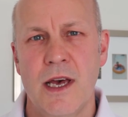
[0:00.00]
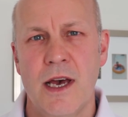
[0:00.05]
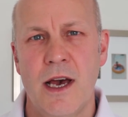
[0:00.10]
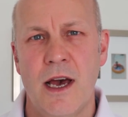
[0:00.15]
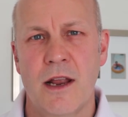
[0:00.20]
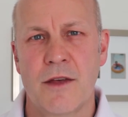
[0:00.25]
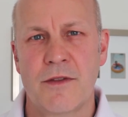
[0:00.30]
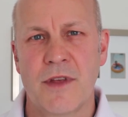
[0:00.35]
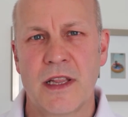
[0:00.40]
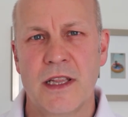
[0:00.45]

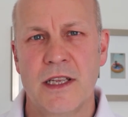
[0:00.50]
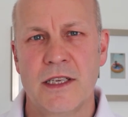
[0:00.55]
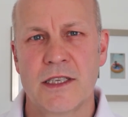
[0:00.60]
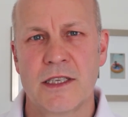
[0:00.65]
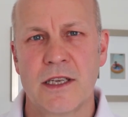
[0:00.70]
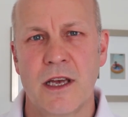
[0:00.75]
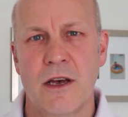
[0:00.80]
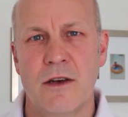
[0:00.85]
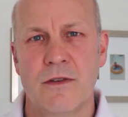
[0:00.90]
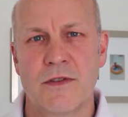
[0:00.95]
and I think it
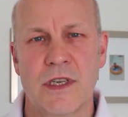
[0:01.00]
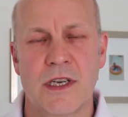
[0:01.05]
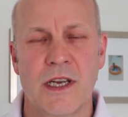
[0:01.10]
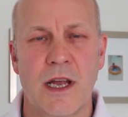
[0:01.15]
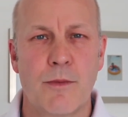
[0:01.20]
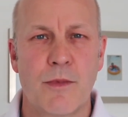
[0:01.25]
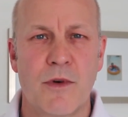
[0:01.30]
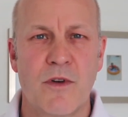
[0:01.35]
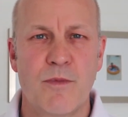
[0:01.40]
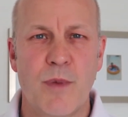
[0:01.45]
serves a
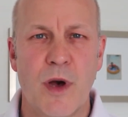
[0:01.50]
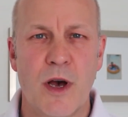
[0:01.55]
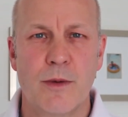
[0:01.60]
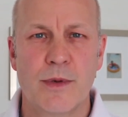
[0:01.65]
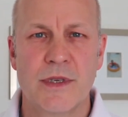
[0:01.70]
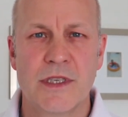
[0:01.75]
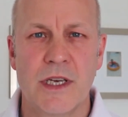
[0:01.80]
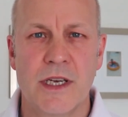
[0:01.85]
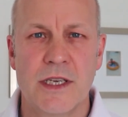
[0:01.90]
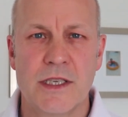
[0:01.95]
number of
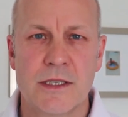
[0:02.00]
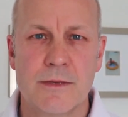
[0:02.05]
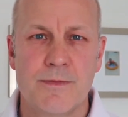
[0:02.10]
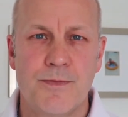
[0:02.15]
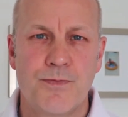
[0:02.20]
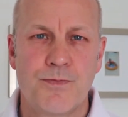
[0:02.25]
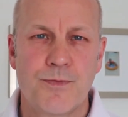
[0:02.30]
purposes.